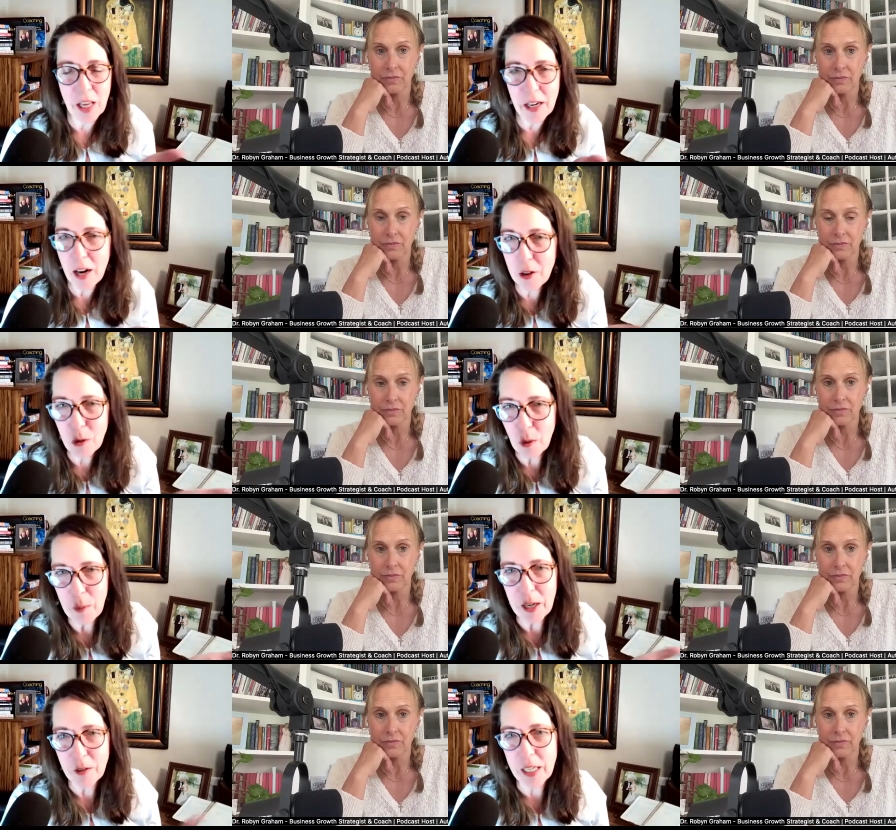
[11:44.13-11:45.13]
Speaker 1: than other
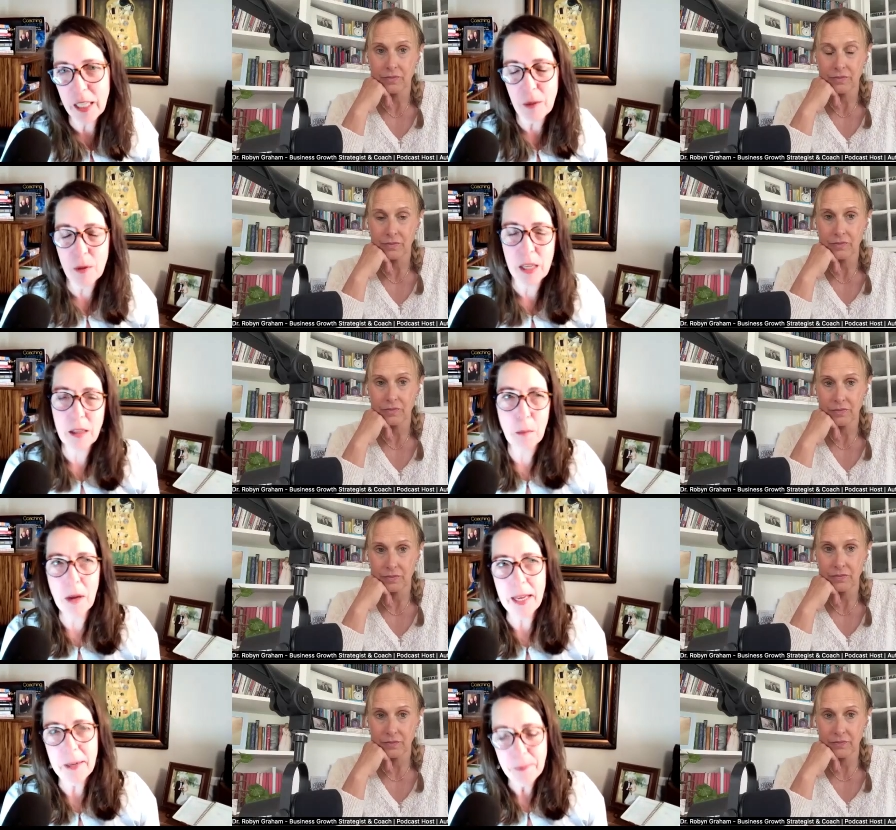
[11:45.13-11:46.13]
women are dealing with,
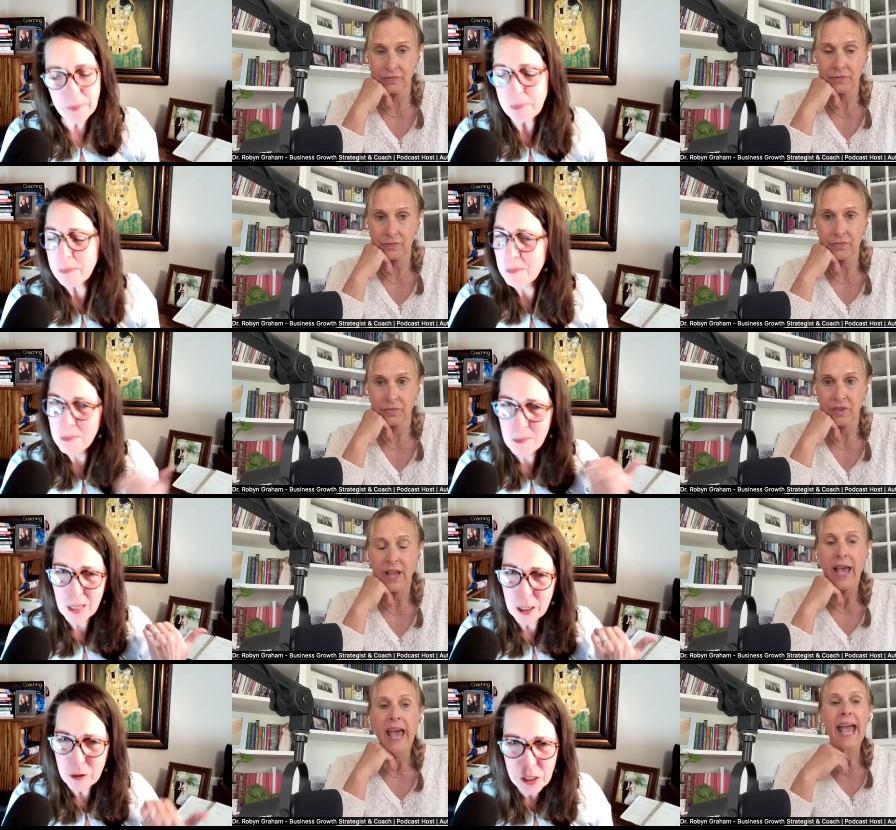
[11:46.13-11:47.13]
but mm-hmm.
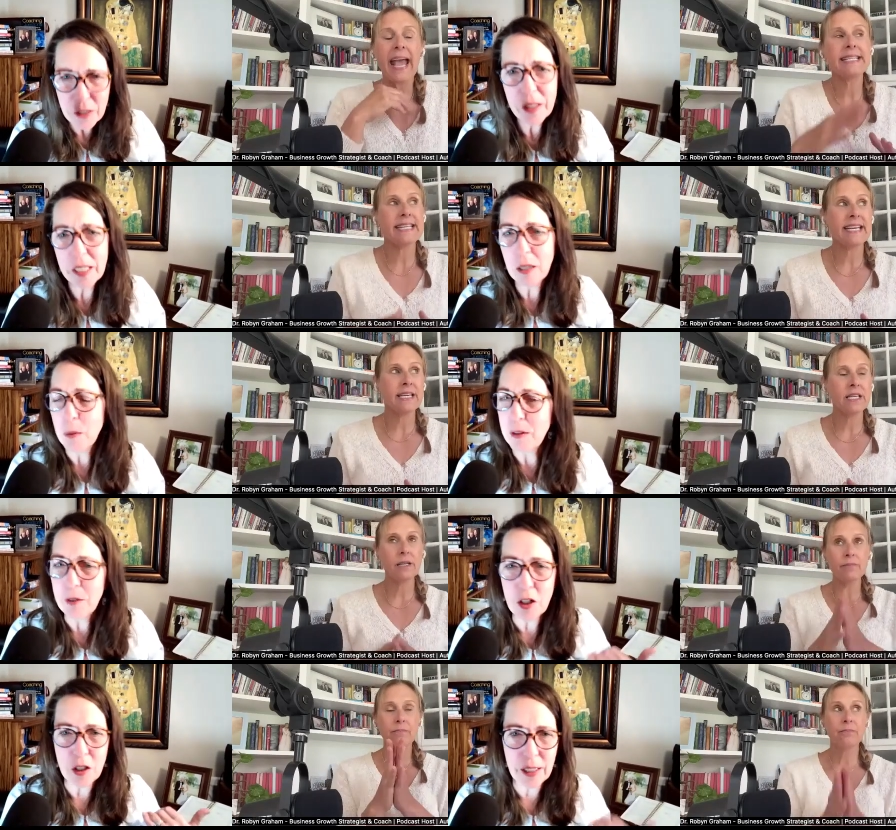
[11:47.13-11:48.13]
still and deal in, with
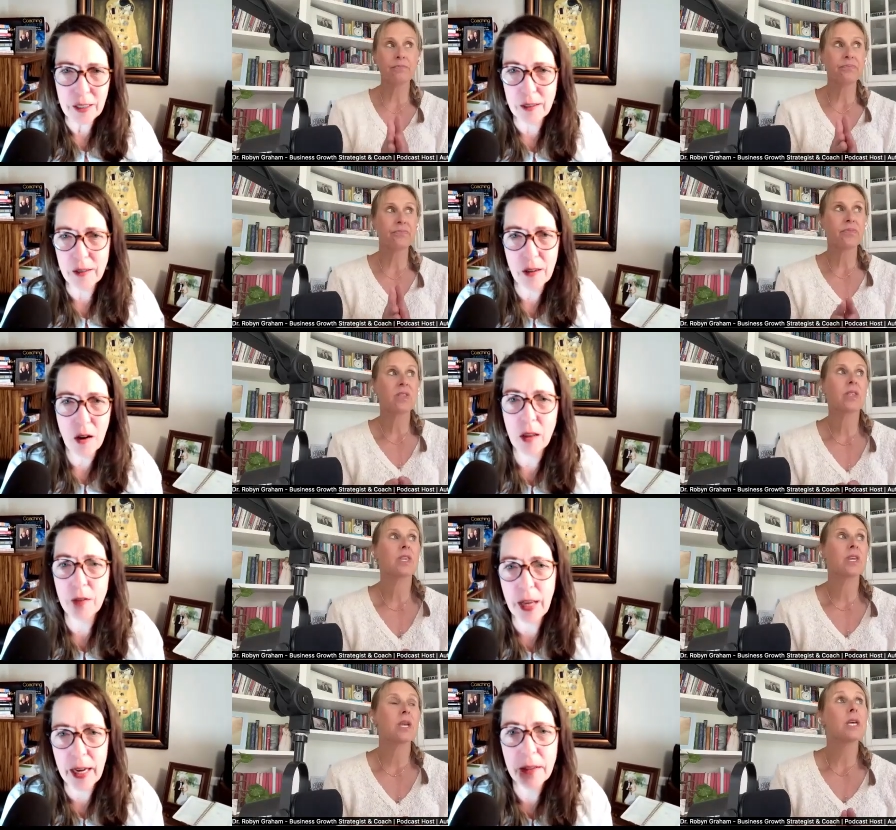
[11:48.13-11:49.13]
vision and all of
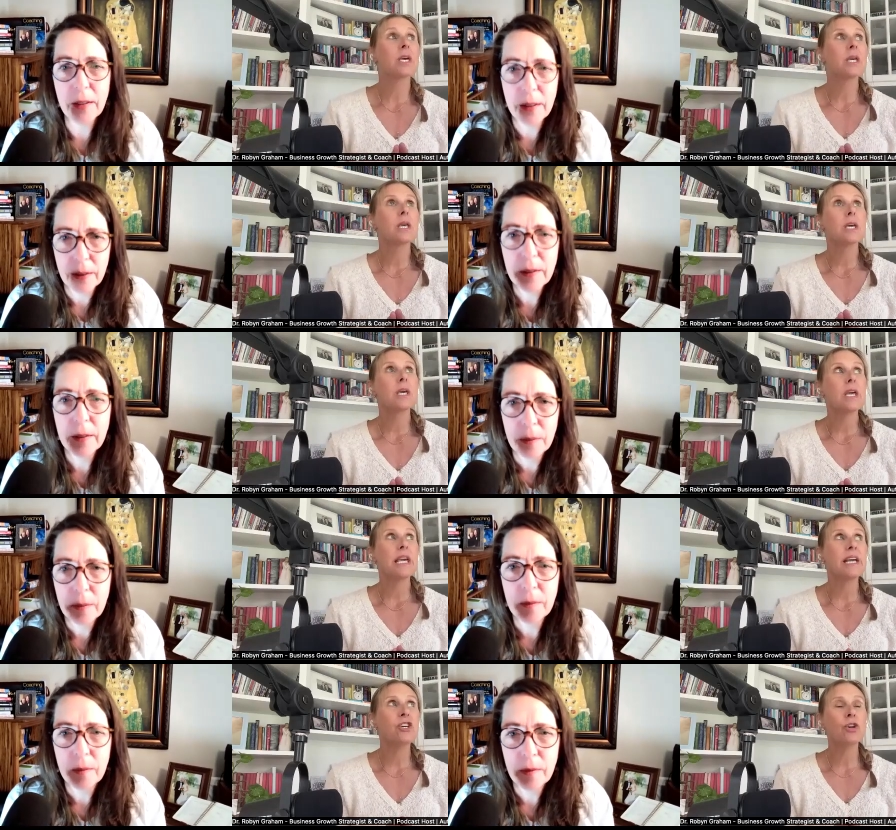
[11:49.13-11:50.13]
that.
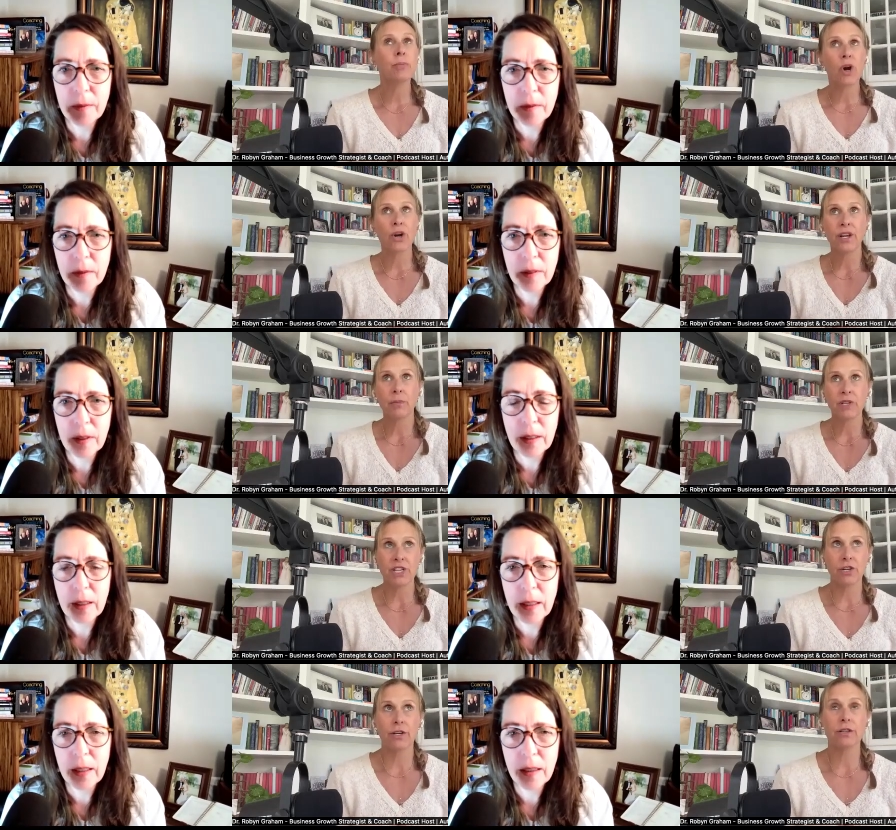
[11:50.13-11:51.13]
Speaker 2: In your marketing
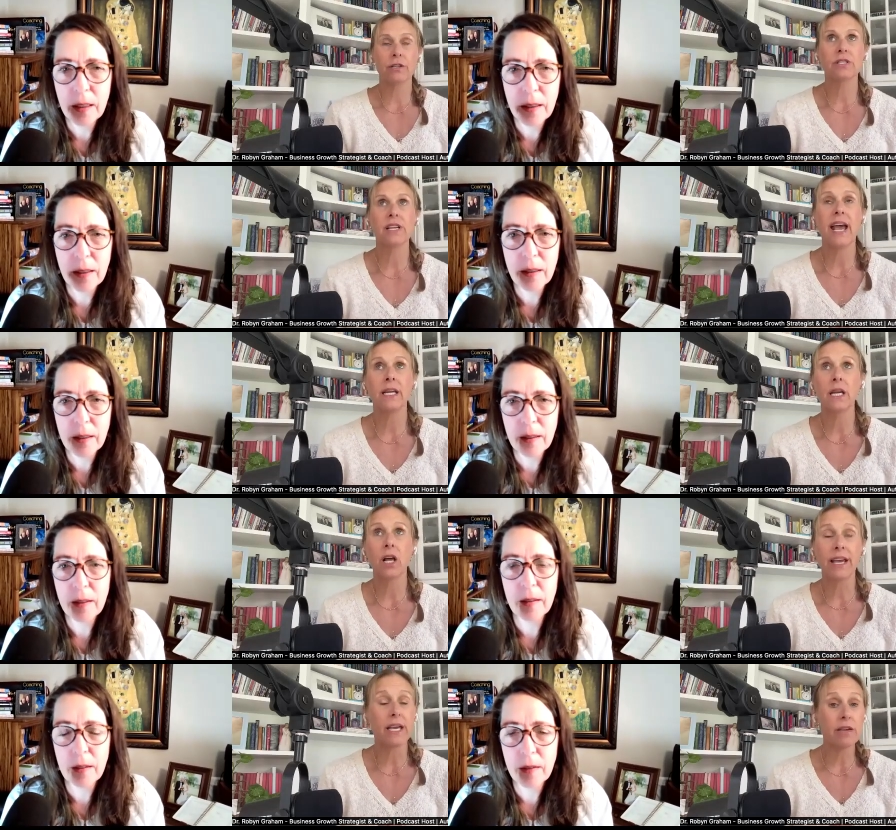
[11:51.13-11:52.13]
materials and
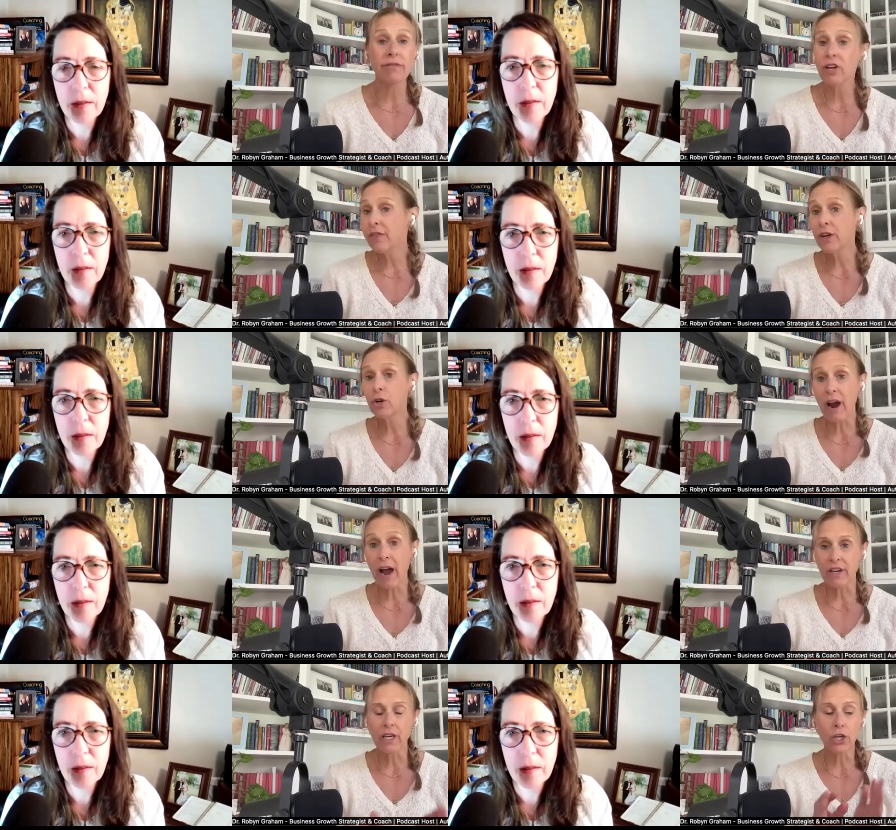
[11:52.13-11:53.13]
like even on the
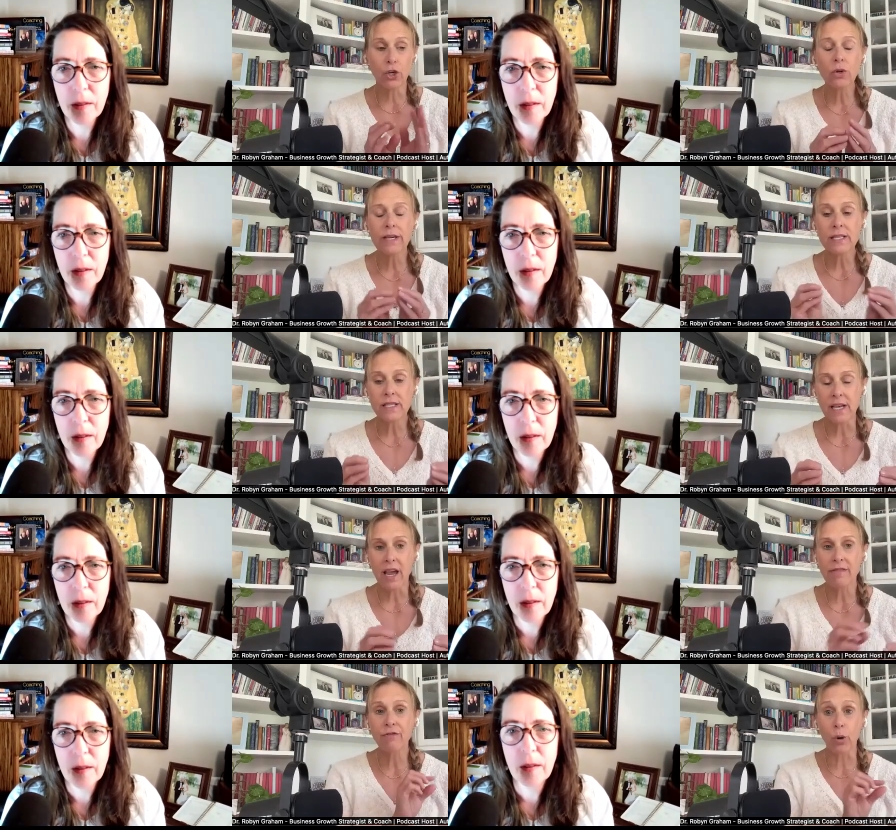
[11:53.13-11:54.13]
graphic, you can say
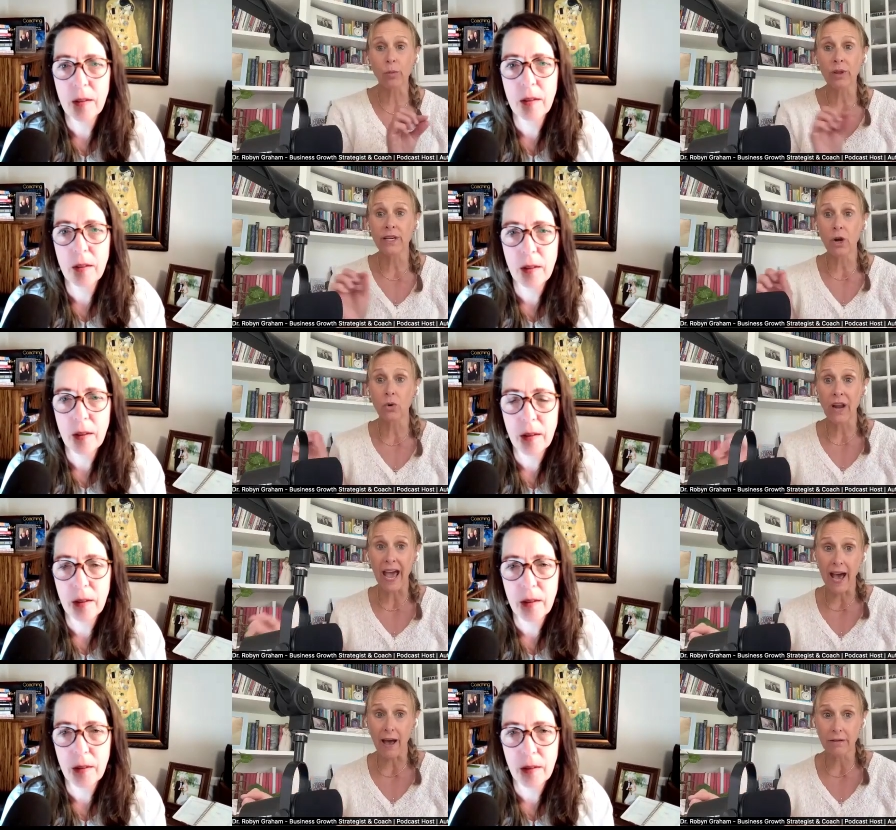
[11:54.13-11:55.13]
formerly known
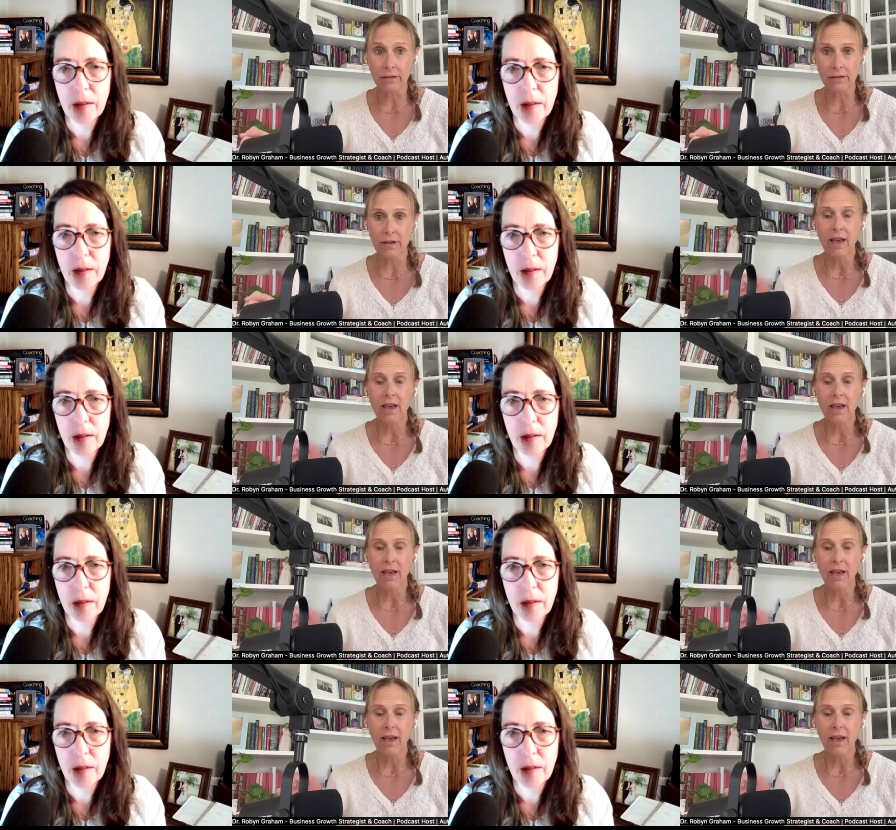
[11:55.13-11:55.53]
as